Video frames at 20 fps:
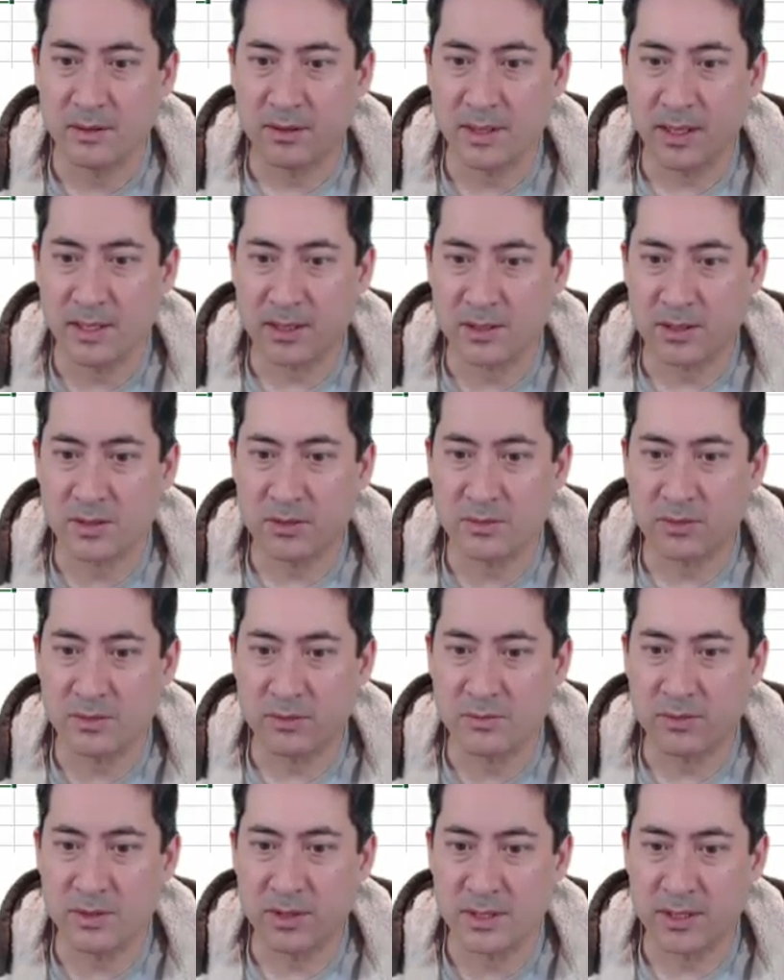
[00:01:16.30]
that's sort
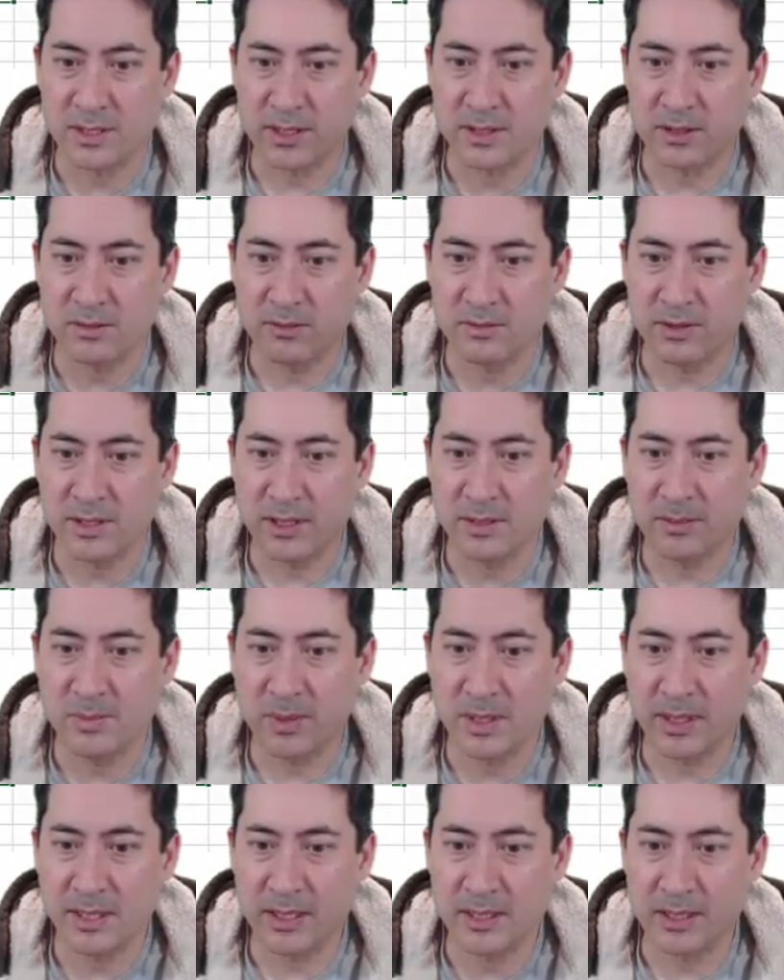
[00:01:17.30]
of what I said already,
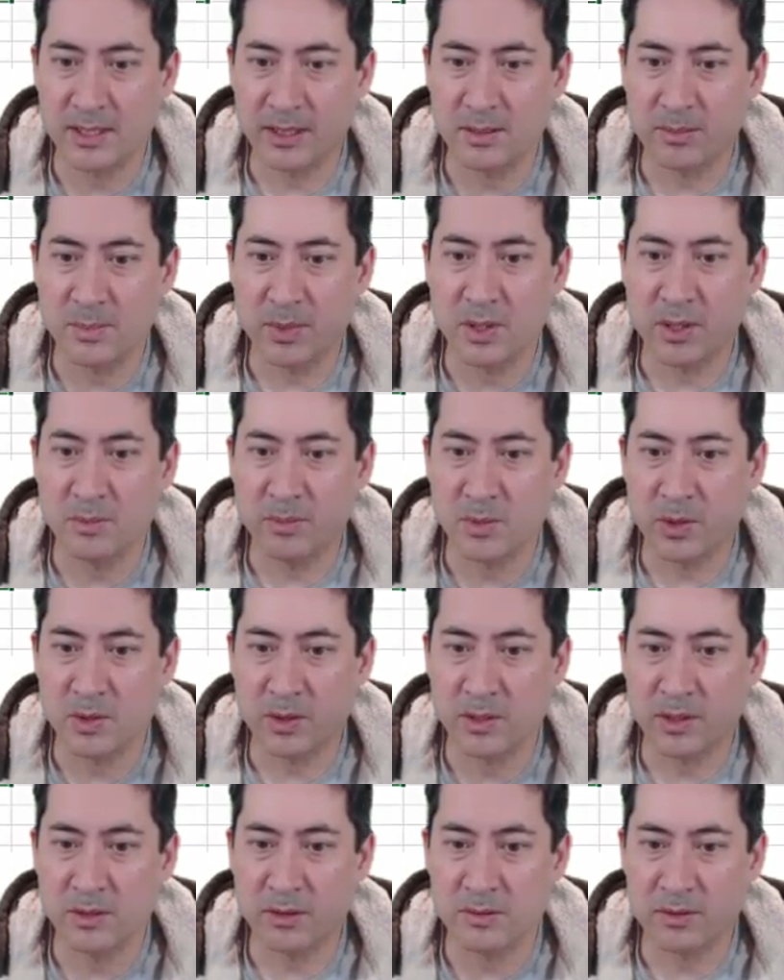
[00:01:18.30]
breaking down the
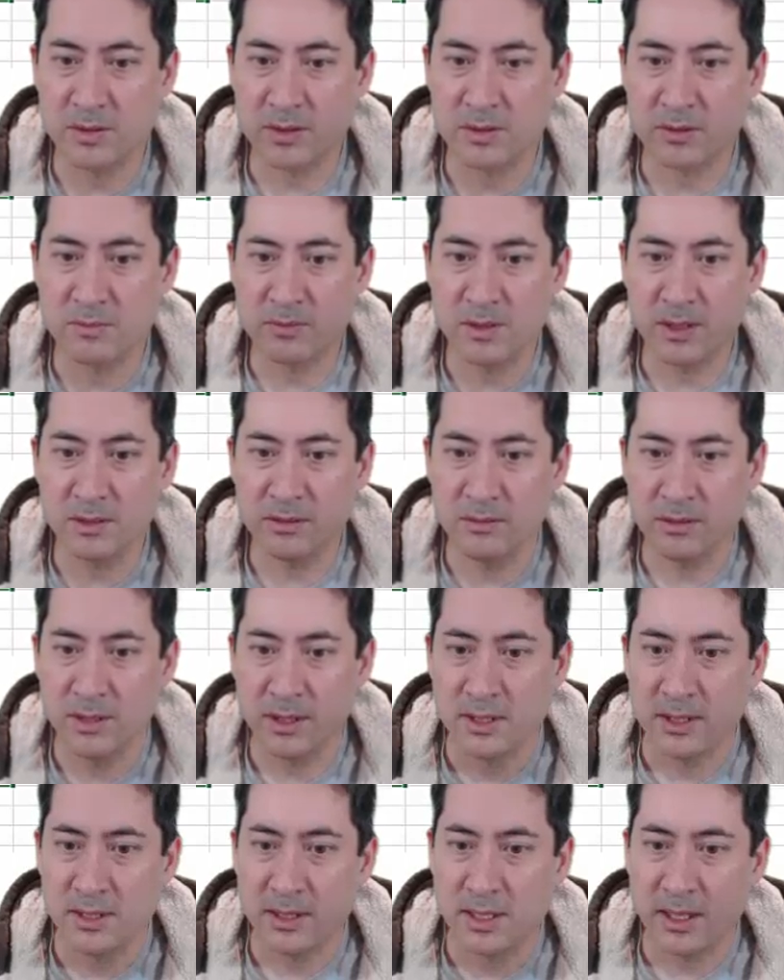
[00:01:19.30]
biomolecules as well.
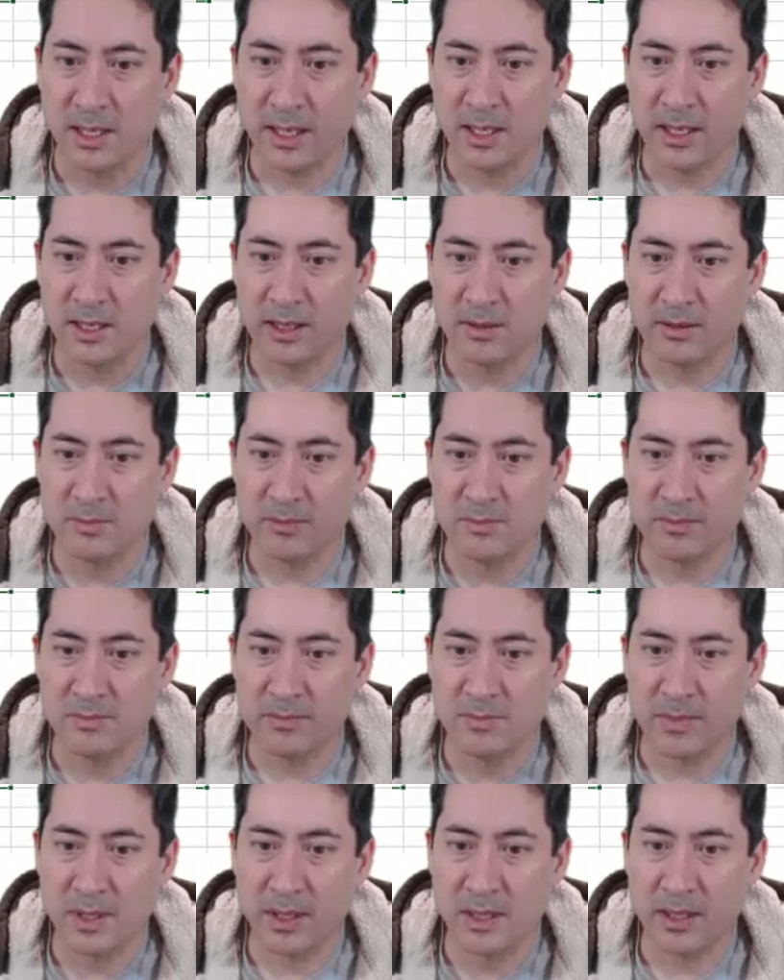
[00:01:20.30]
Um,
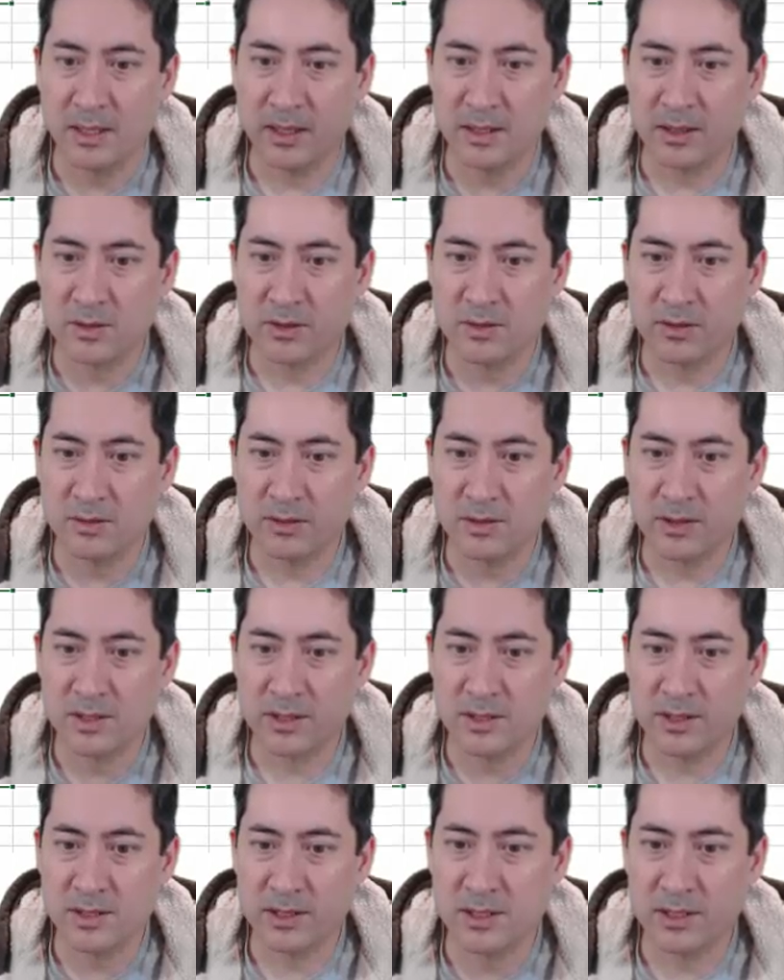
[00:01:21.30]

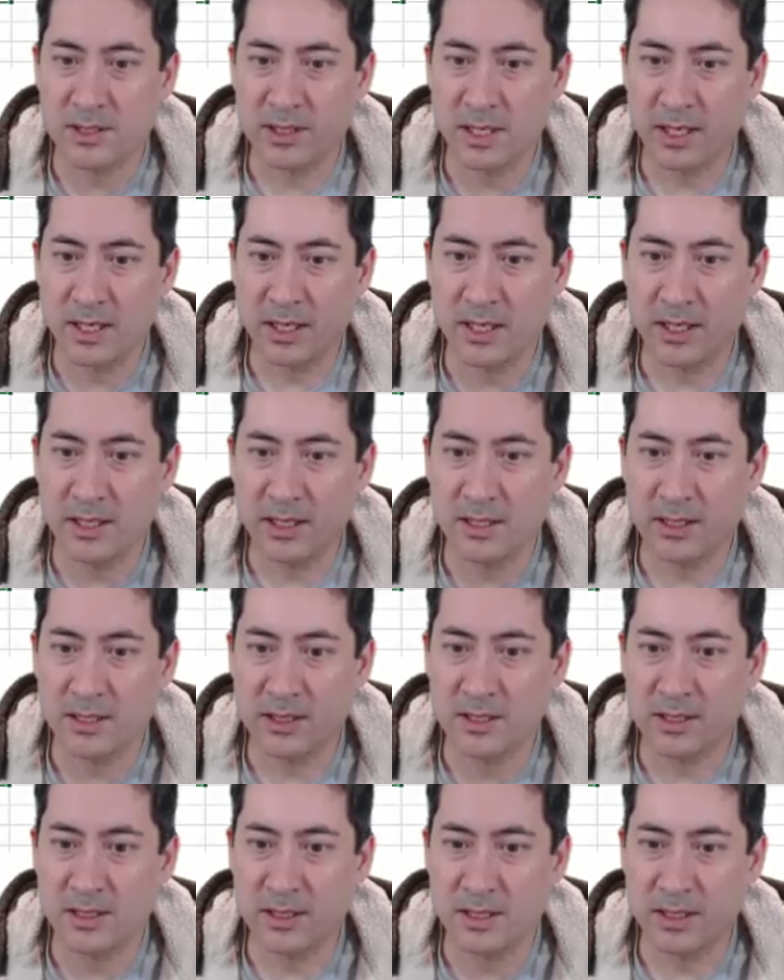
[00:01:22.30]
electrolysis
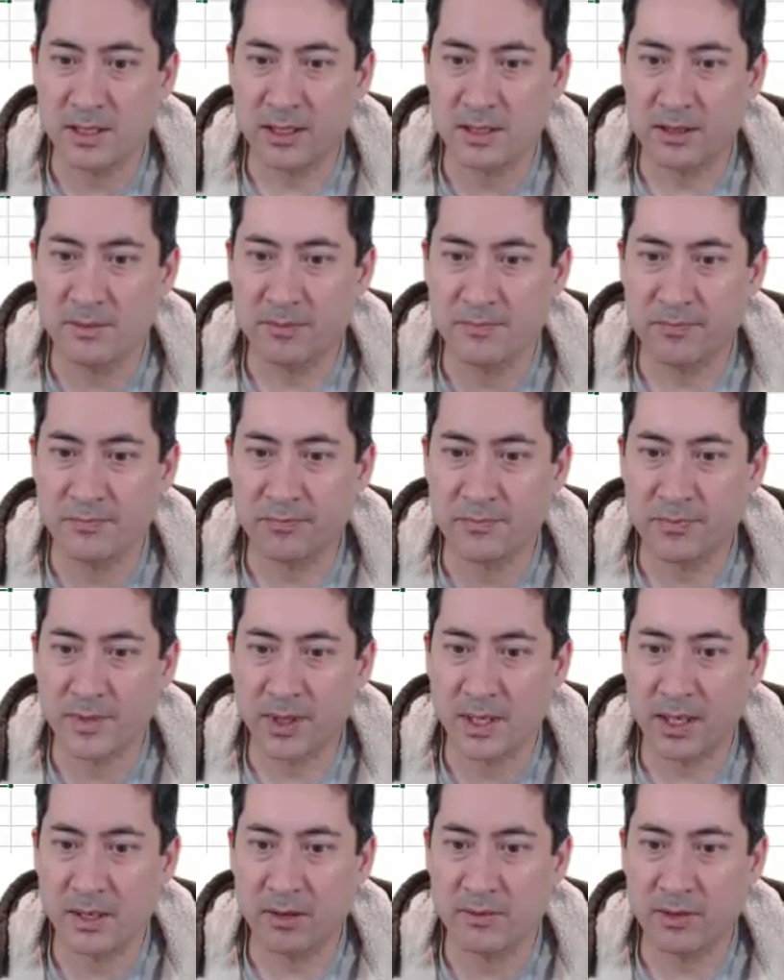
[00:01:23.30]
and um,
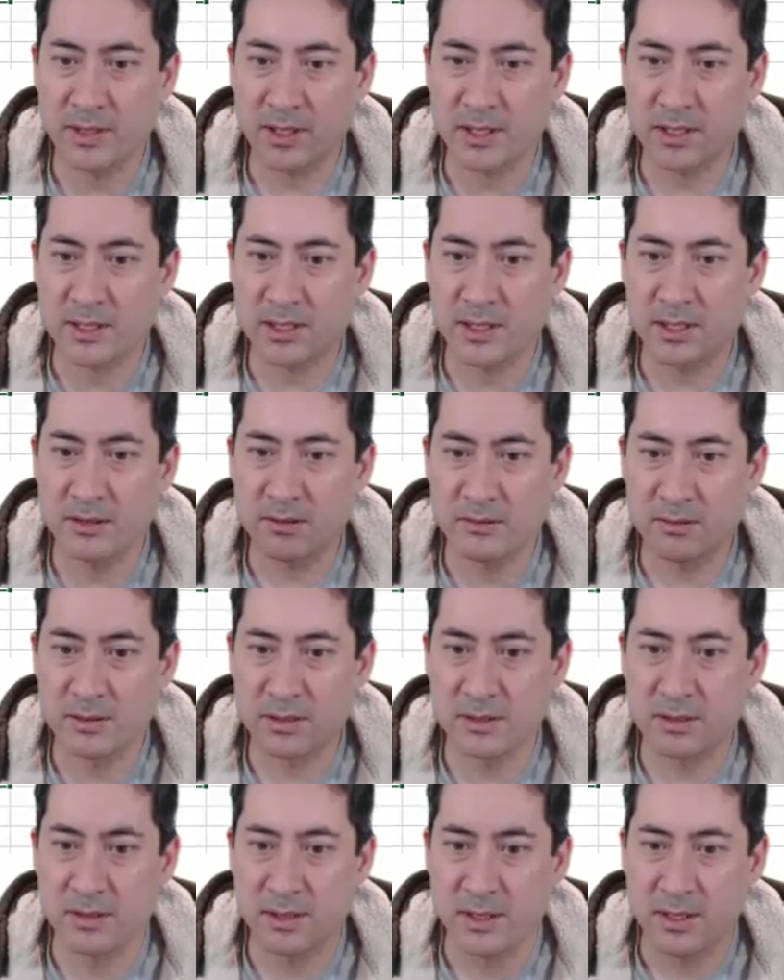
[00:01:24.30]
galvanic
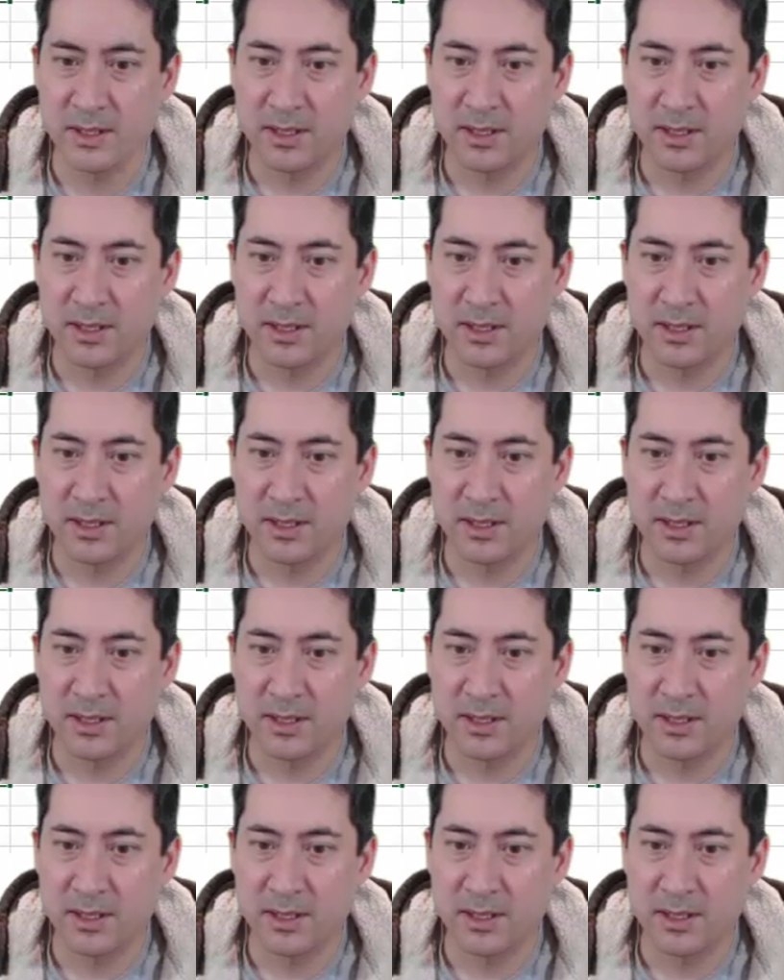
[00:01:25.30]
cells.